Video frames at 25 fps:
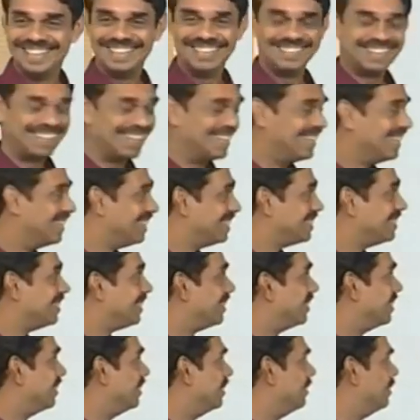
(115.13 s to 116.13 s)
Okay,
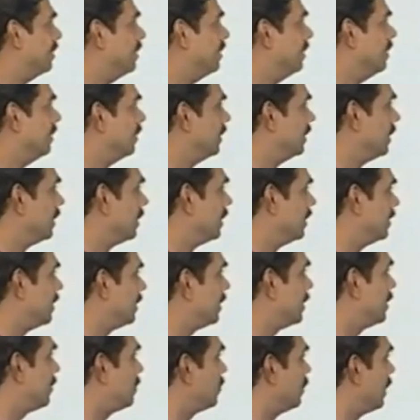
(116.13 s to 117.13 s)
so uh, uh,
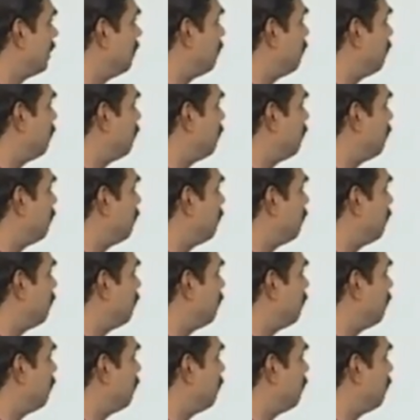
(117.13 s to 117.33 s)
just to